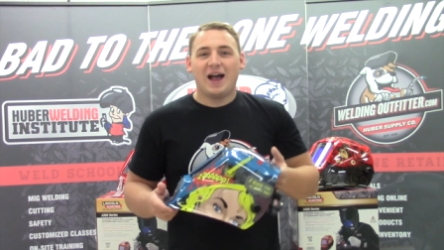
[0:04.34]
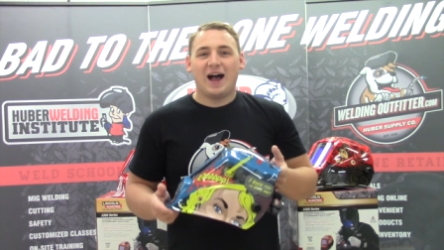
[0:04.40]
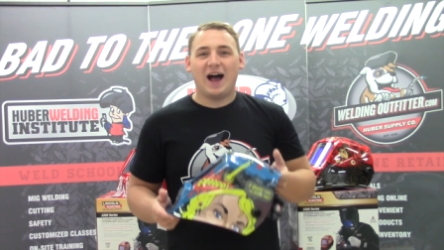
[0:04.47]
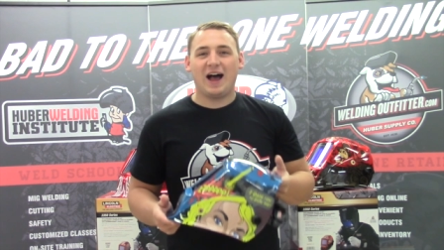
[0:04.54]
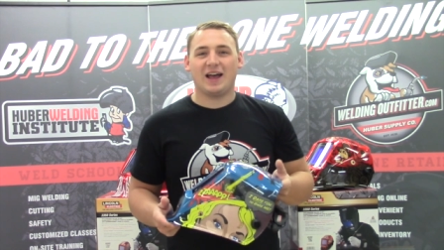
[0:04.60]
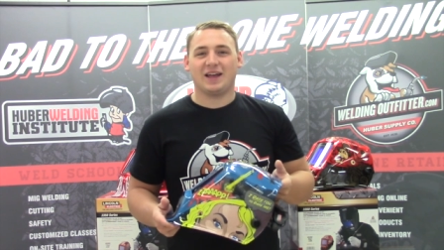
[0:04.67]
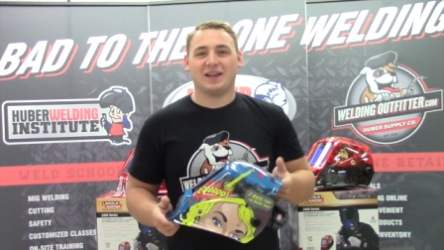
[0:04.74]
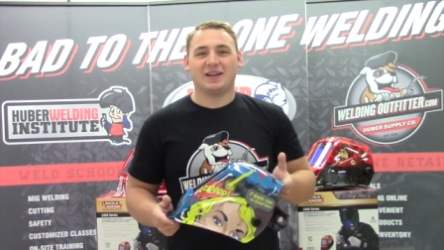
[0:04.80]

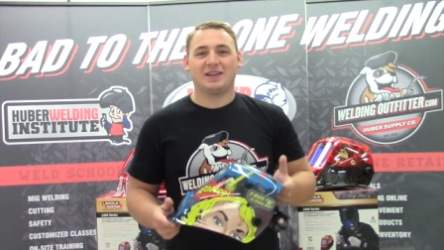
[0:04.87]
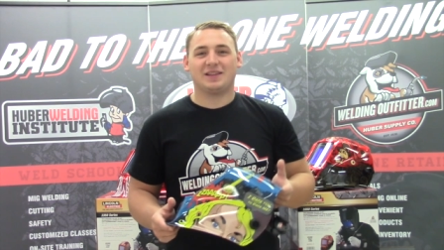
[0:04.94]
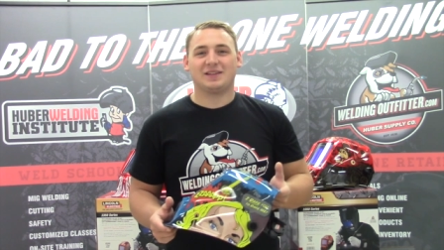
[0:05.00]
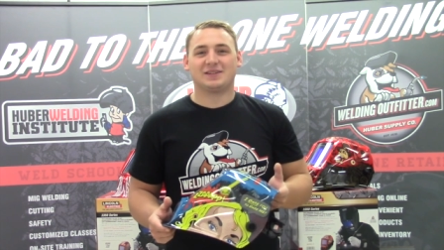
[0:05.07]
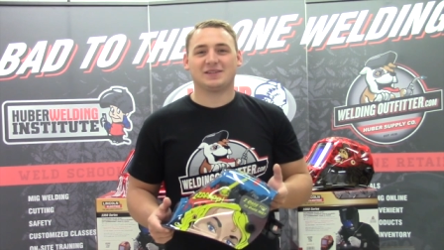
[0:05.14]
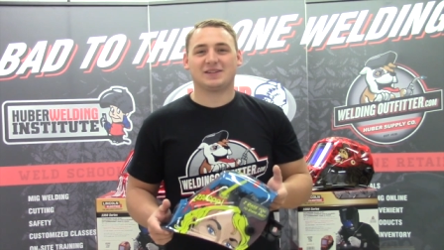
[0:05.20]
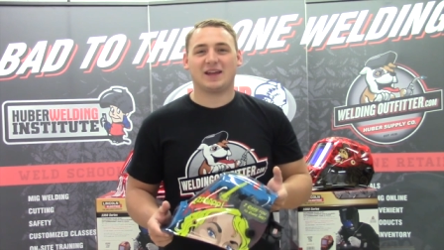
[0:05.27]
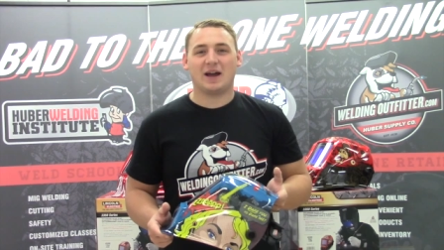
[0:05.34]
Hi, this
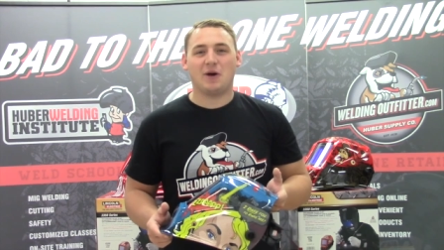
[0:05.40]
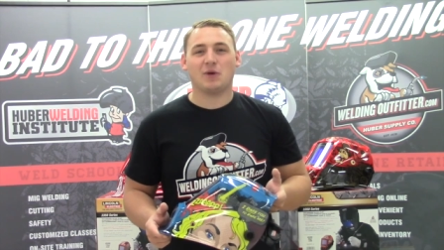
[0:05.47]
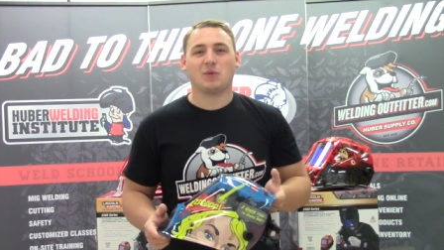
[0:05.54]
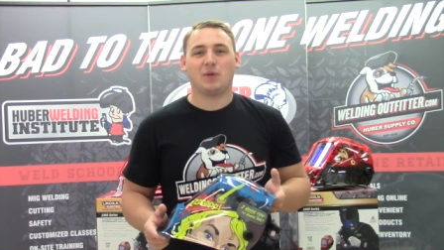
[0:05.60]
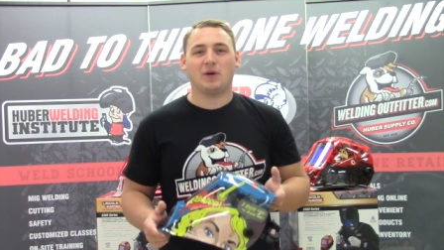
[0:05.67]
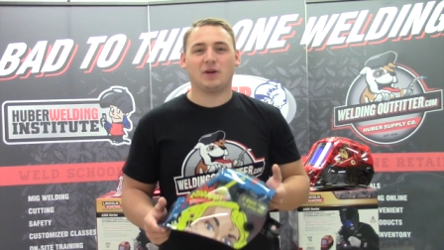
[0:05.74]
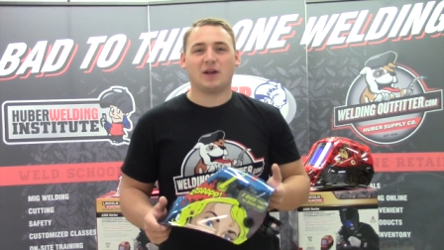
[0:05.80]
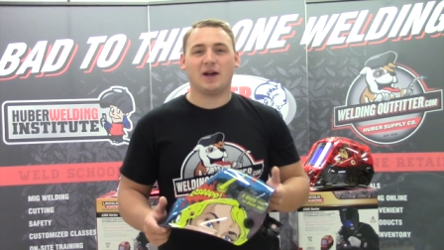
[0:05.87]
is Cal with
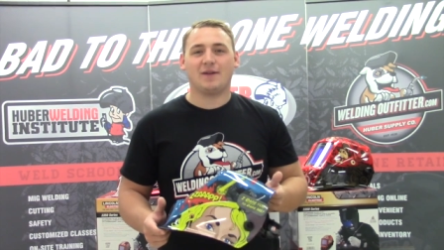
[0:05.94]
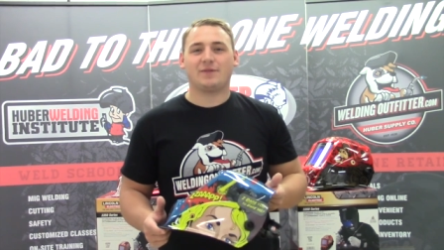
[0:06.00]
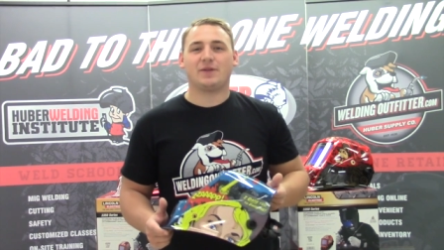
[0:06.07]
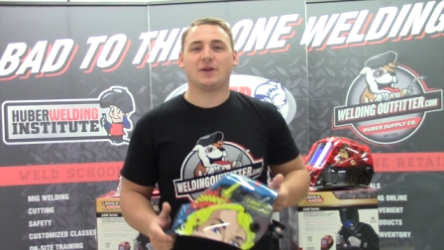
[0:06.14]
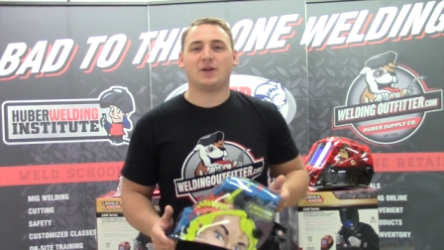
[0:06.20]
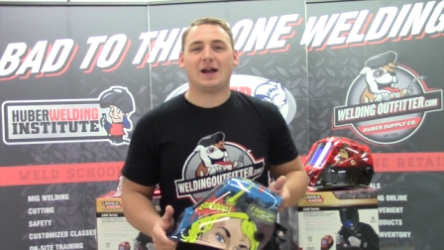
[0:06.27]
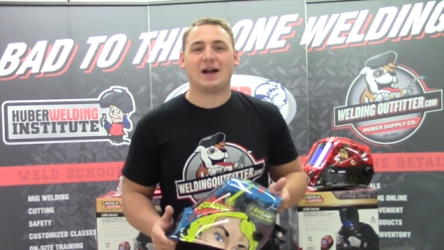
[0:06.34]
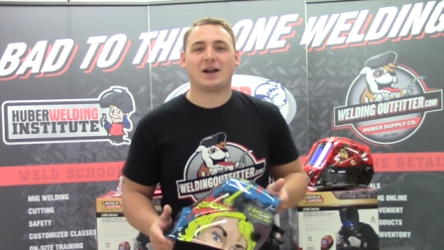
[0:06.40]

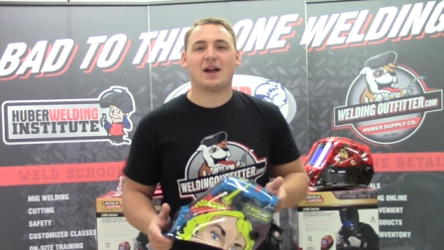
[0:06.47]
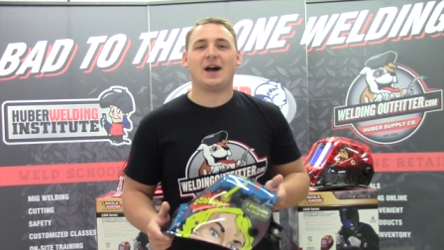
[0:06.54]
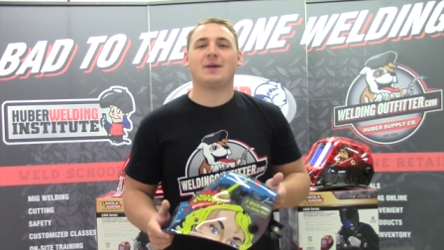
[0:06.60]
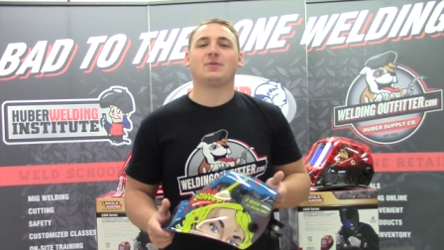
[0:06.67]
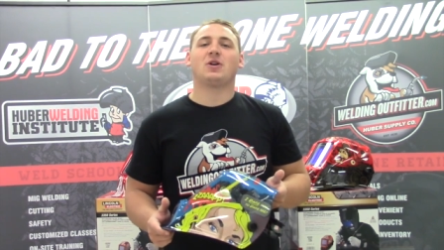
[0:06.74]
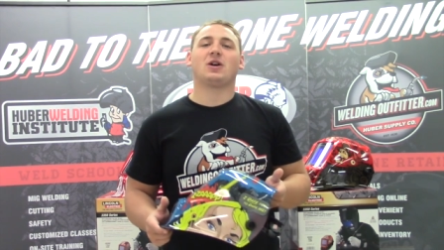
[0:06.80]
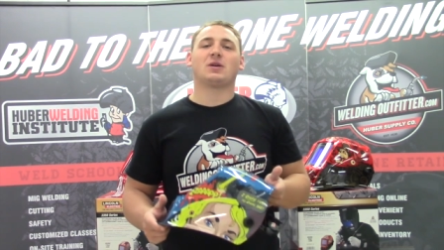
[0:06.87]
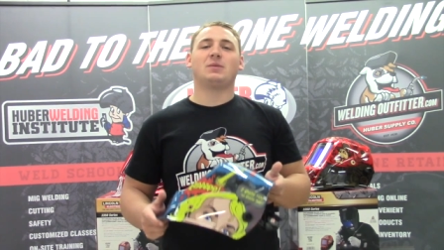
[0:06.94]
WeldingOutfitter.com
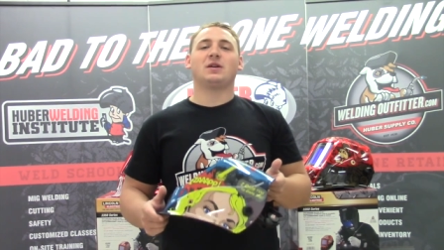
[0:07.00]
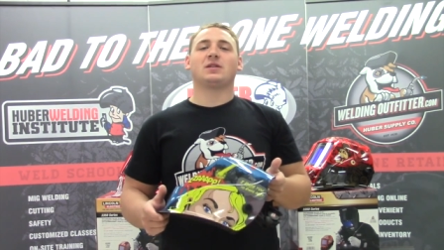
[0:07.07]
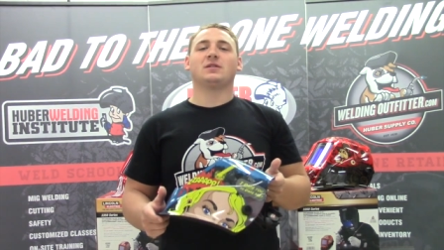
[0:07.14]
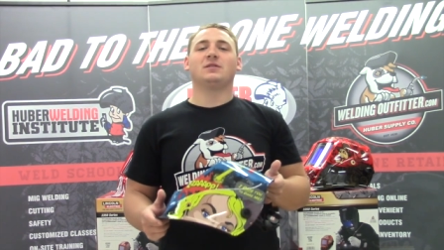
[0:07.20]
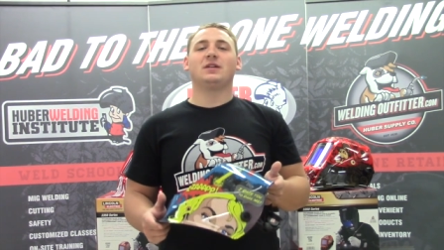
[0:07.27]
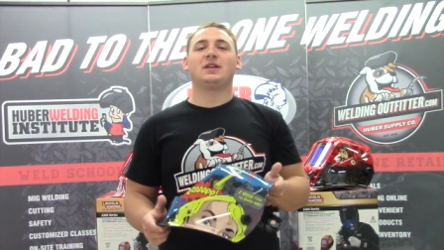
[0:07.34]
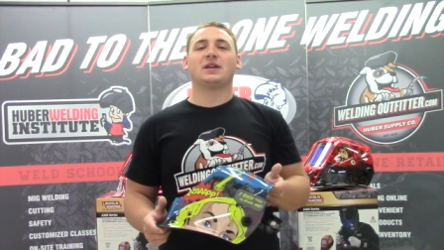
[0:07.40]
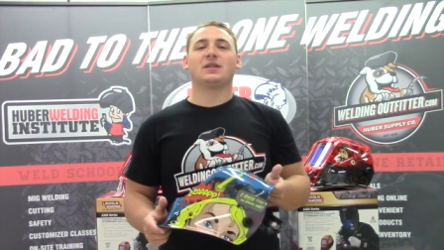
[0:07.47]
talking about the
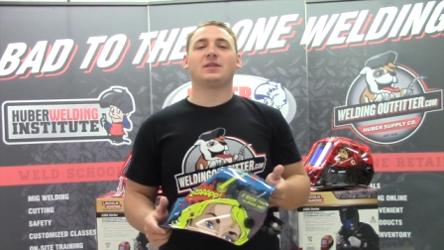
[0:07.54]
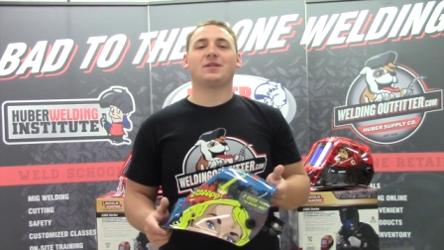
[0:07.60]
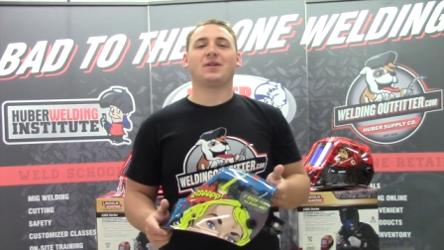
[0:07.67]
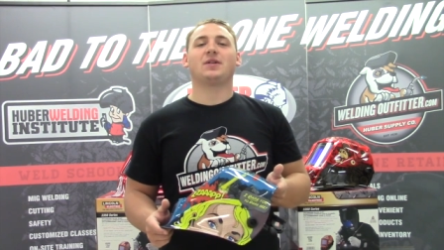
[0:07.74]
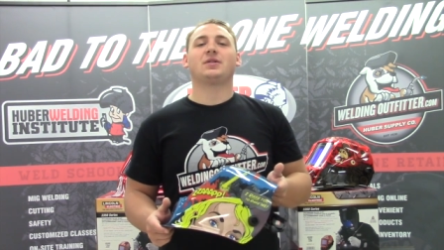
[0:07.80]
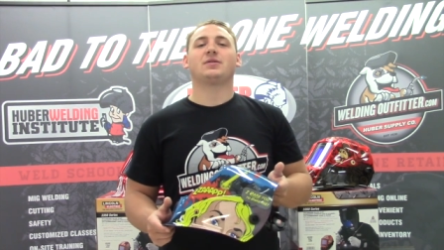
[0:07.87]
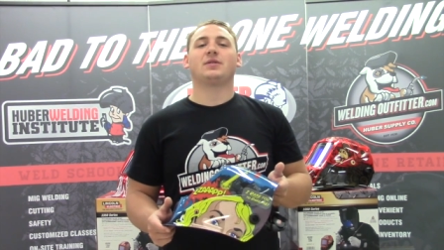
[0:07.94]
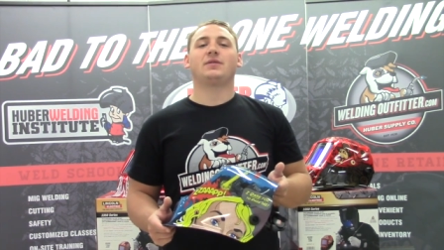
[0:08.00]
Lincoln
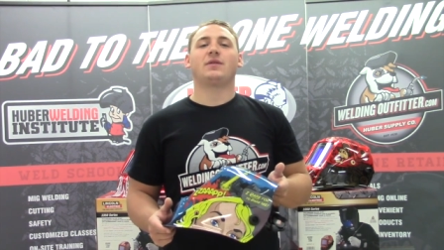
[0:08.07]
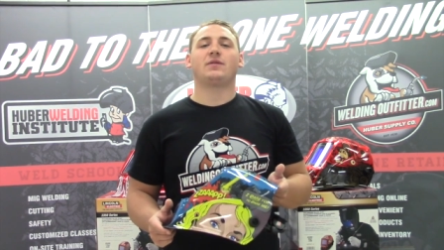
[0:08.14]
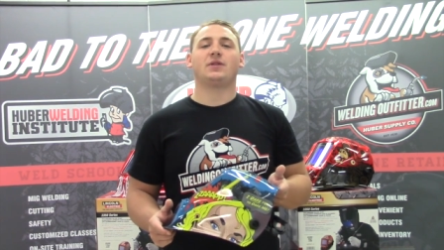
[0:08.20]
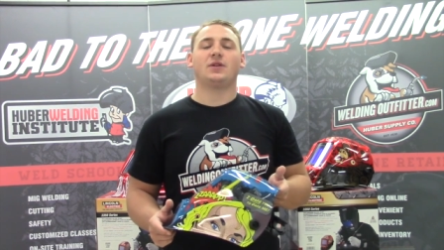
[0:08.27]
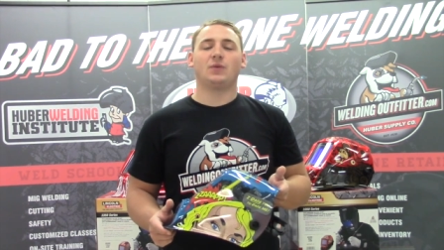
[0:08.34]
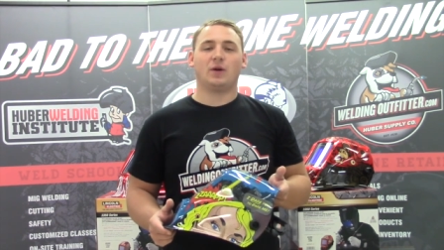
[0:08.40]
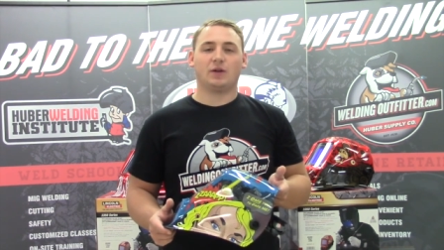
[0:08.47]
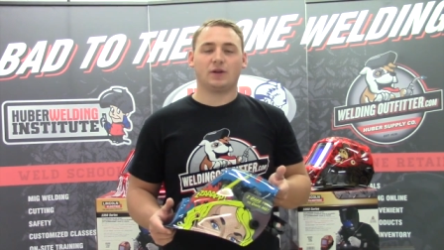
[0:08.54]
3350
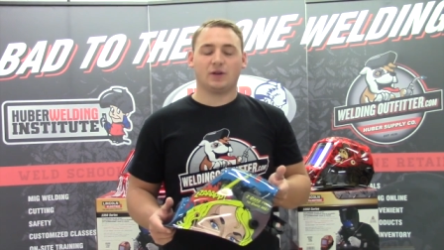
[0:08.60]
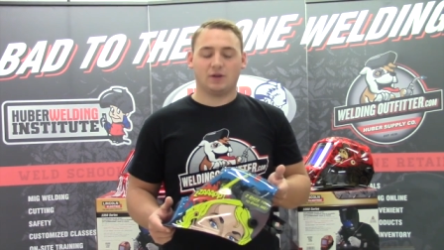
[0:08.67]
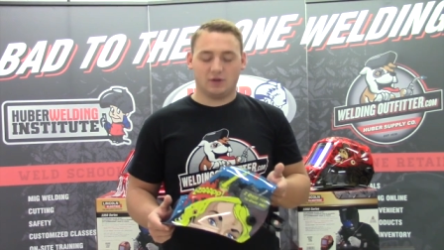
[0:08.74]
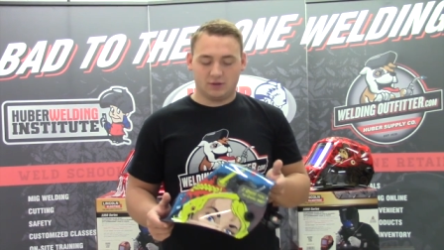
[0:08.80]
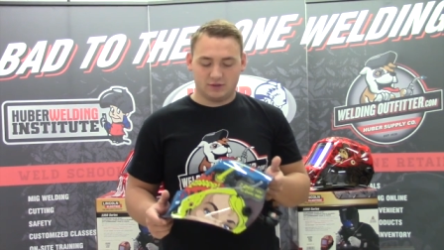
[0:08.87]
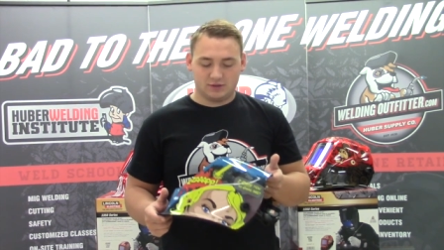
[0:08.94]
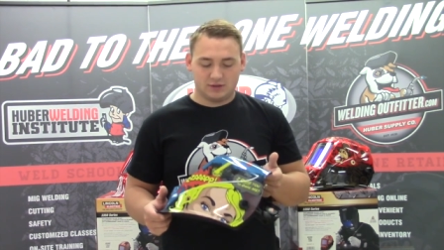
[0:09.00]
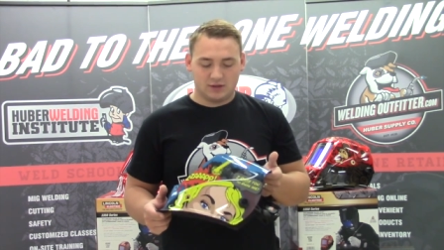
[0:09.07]
welding
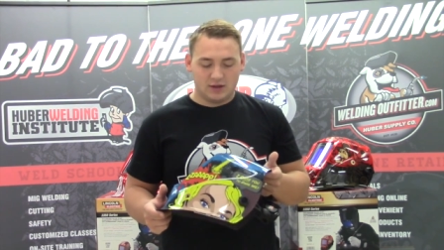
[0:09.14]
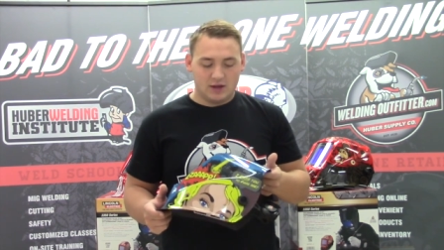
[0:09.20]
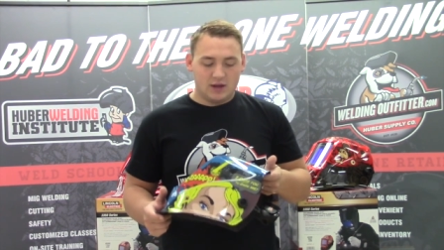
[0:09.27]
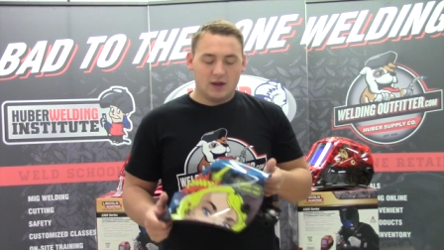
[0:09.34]
hoods.